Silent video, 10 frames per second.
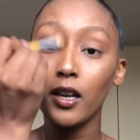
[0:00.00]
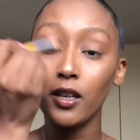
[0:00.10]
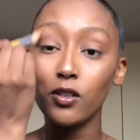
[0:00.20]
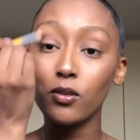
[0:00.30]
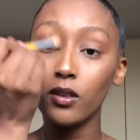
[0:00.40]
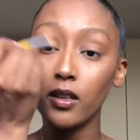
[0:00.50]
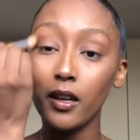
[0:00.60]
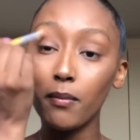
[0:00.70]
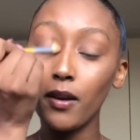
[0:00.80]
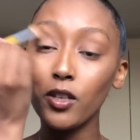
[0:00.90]
and I just want to
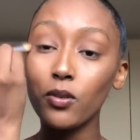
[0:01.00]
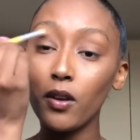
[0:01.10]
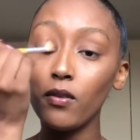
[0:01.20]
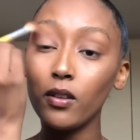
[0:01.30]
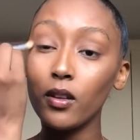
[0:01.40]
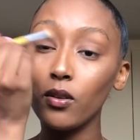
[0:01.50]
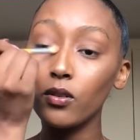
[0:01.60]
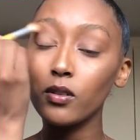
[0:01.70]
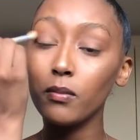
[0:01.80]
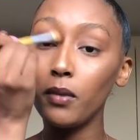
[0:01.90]
like make sure everything looks